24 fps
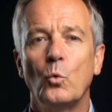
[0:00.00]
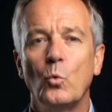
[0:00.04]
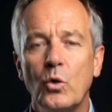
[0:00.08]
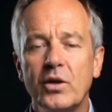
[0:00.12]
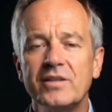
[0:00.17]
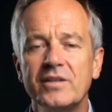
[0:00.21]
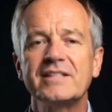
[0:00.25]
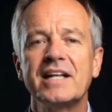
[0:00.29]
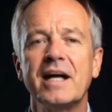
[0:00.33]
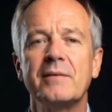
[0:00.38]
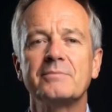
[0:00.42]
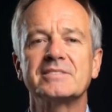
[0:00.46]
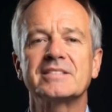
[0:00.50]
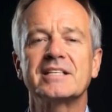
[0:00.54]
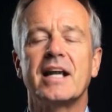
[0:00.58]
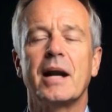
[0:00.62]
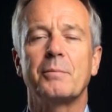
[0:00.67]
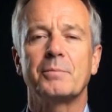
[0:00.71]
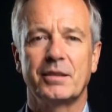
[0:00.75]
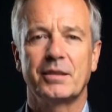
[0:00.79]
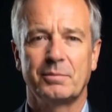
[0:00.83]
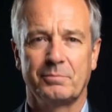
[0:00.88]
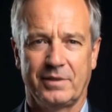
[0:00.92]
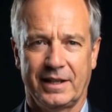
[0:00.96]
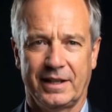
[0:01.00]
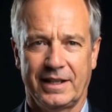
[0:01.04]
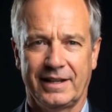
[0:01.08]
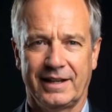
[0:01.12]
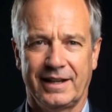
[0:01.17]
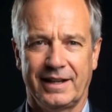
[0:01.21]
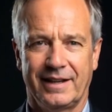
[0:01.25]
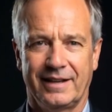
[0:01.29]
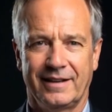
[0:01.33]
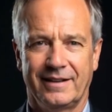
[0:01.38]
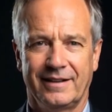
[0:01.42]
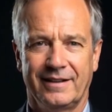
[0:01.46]
What if time stopped
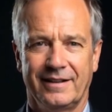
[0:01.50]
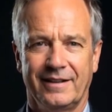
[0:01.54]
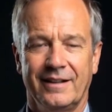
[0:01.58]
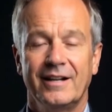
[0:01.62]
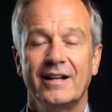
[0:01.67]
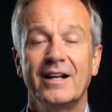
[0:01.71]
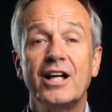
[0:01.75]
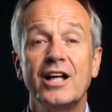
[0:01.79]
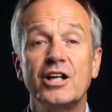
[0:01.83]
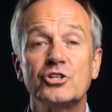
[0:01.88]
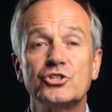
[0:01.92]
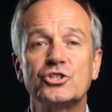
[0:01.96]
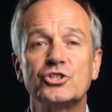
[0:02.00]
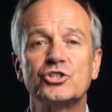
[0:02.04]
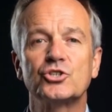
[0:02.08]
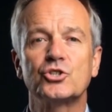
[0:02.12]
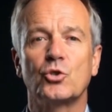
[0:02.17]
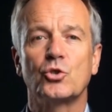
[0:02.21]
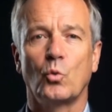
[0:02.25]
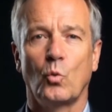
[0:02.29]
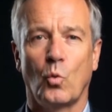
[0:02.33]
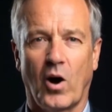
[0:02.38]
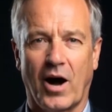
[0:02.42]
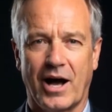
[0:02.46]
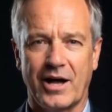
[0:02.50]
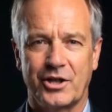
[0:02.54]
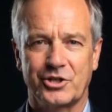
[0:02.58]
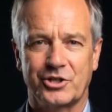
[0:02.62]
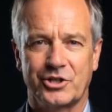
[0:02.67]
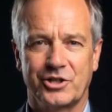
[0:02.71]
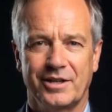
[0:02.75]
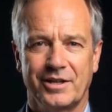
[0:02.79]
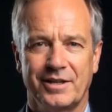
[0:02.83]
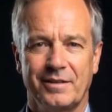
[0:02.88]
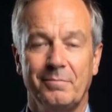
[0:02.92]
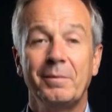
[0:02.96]
completely? Not just your
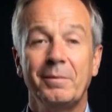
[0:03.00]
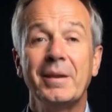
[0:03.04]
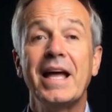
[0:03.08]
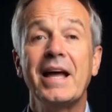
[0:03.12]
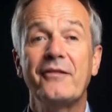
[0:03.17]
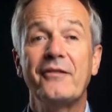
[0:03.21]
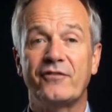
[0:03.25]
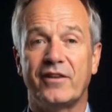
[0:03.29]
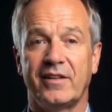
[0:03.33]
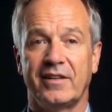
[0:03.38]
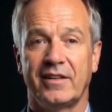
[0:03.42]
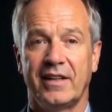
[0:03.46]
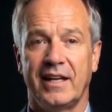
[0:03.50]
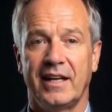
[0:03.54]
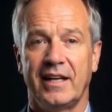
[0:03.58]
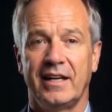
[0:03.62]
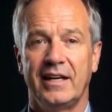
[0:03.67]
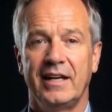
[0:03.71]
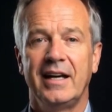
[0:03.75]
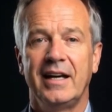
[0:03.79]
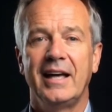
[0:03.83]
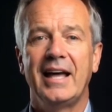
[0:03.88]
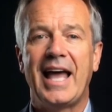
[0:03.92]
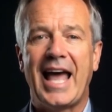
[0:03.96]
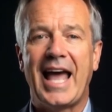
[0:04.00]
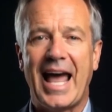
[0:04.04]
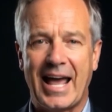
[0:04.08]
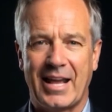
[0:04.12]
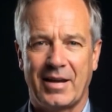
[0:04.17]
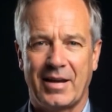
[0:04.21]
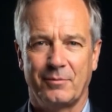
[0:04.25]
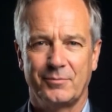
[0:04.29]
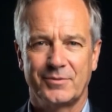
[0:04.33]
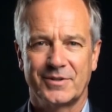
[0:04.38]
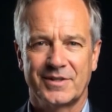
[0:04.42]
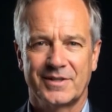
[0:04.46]
watch, but everything.
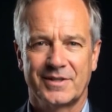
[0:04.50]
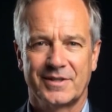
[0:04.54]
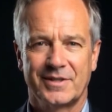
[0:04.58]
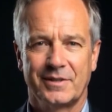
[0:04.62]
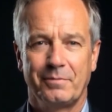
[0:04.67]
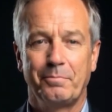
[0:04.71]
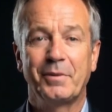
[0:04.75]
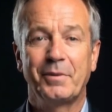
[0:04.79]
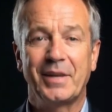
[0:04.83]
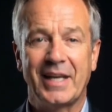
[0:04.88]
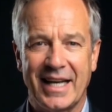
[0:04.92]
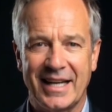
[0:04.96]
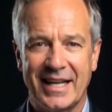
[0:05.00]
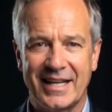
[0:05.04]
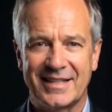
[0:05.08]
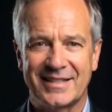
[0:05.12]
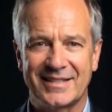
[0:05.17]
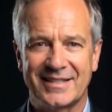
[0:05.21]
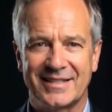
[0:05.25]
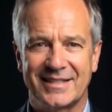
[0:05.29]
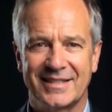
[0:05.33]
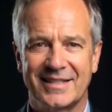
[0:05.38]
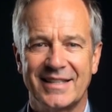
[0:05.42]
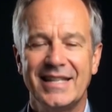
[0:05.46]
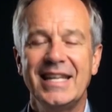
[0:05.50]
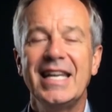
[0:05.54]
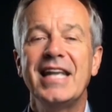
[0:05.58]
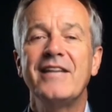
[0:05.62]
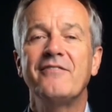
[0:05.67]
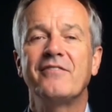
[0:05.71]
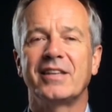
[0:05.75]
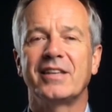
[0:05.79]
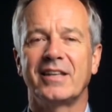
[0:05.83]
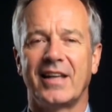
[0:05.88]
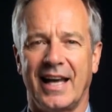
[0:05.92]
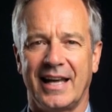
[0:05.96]
Atoms, planets,
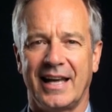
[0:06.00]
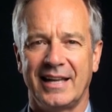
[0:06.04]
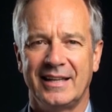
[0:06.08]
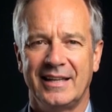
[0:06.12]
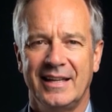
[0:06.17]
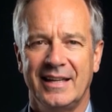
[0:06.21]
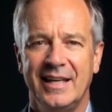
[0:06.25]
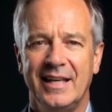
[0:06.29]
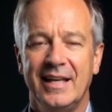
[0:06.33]
even light.